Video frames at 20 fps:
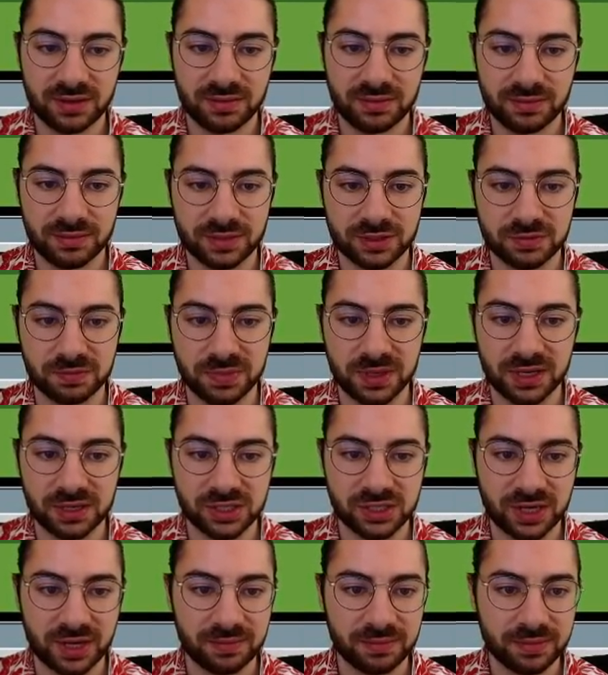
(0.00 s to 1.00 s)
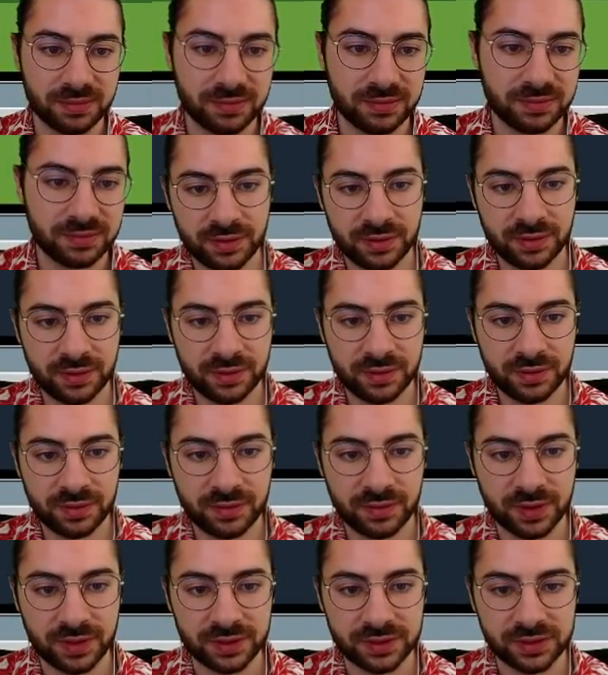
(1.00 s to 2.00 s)
much bigger shape,
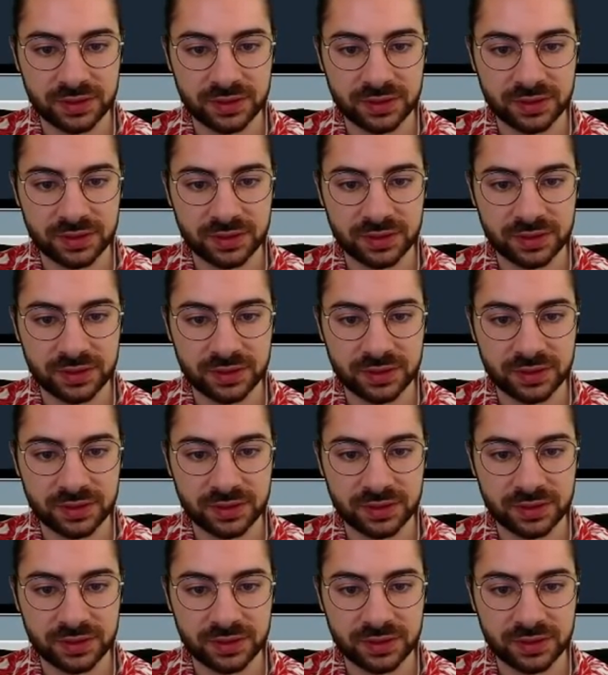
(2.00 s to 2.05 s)
right?